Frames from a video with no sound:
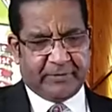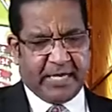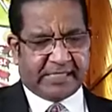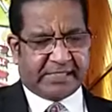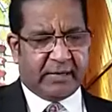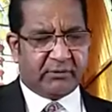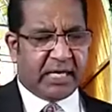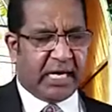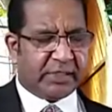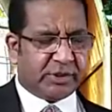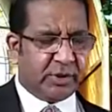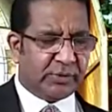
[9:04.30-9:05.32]
That's how
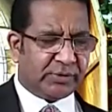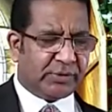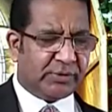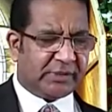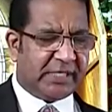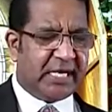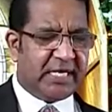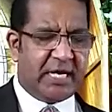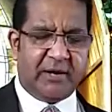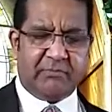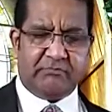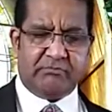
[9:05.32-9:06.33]
God chose to send
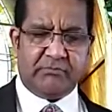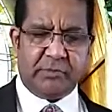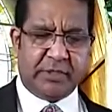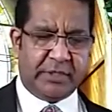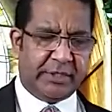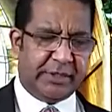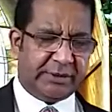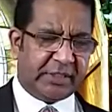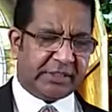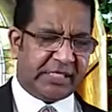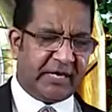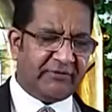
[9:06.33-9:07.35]
him,
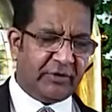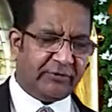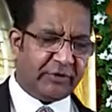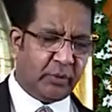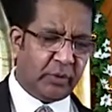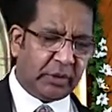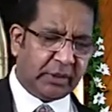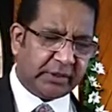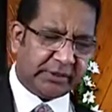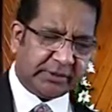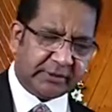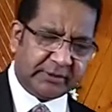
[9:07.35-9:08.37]
the Savior of the world.